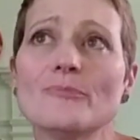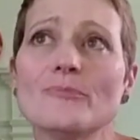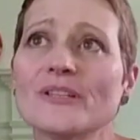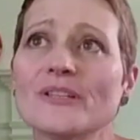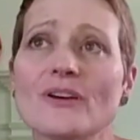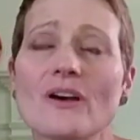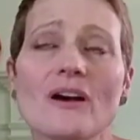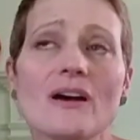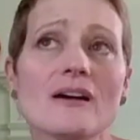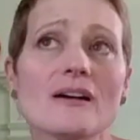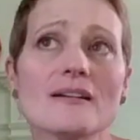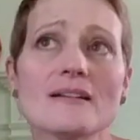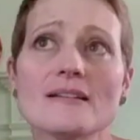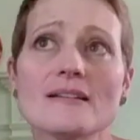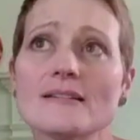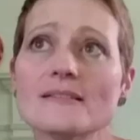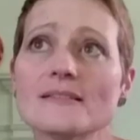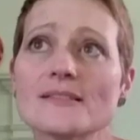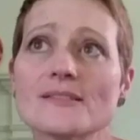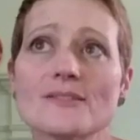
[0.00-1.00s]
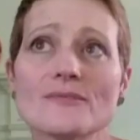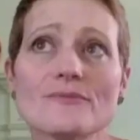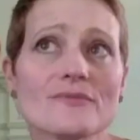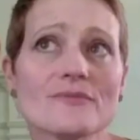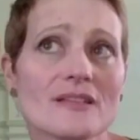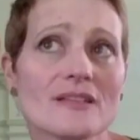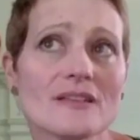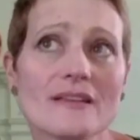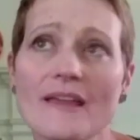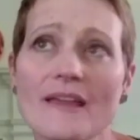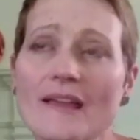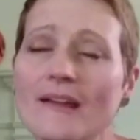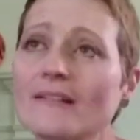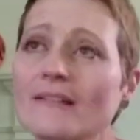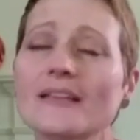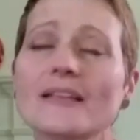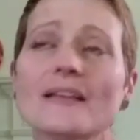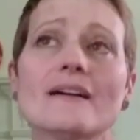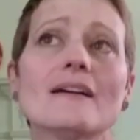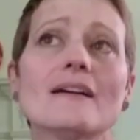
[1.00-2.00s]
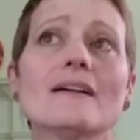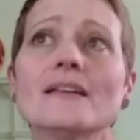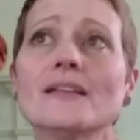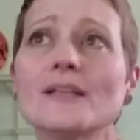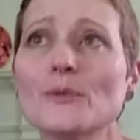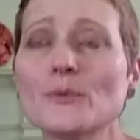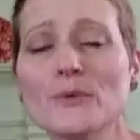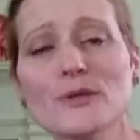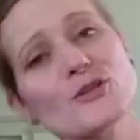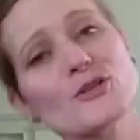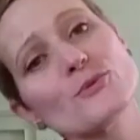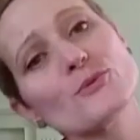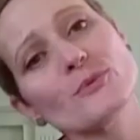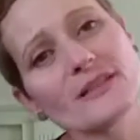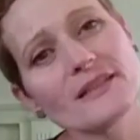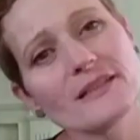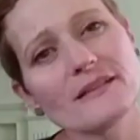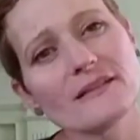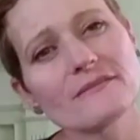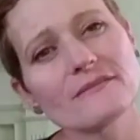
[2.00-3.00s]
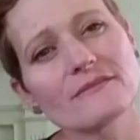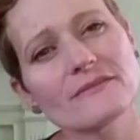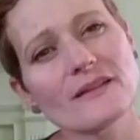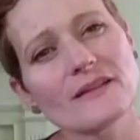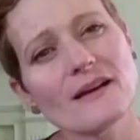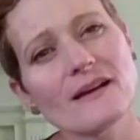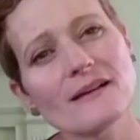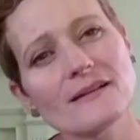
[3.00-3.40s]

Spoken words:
because of the area in which we live.